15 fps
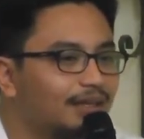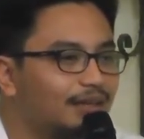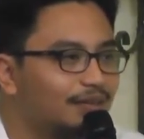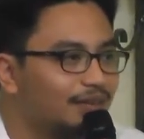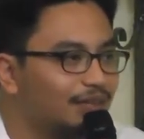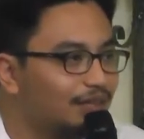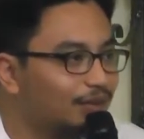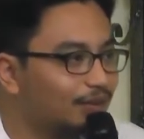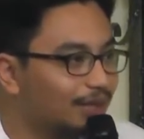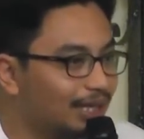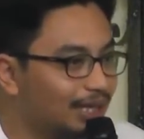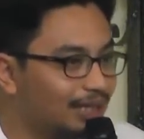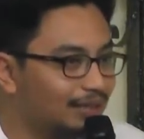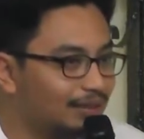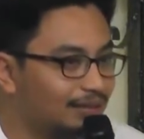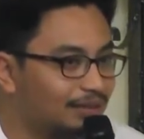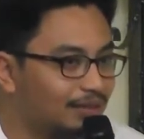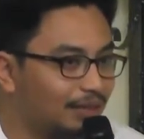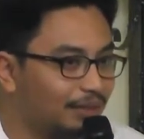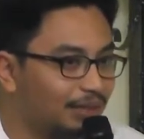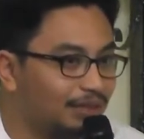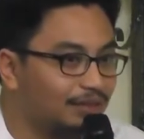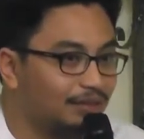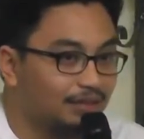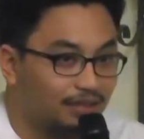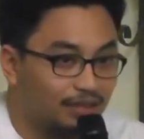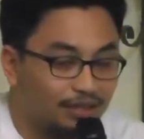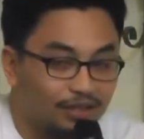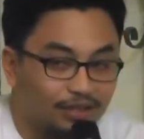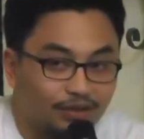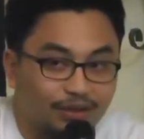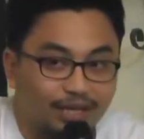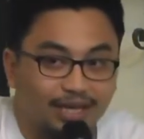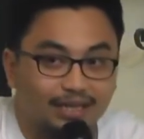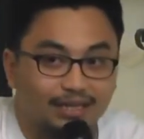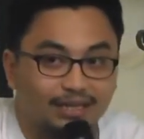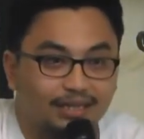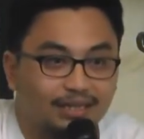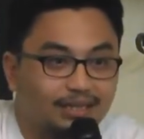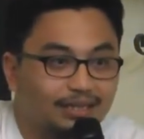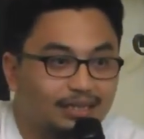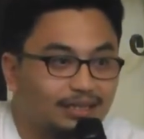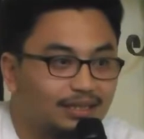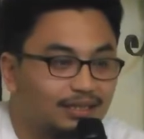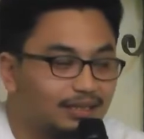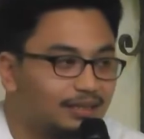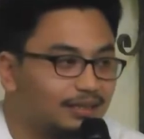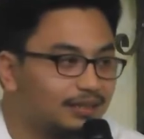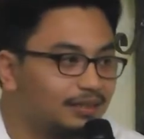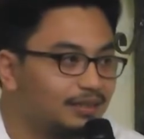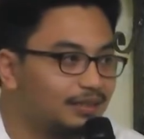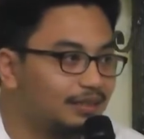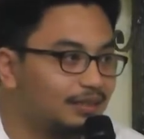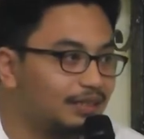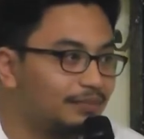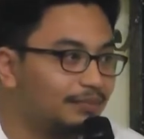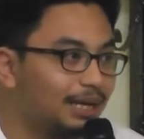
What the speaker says: So the Quran, I mean, look at the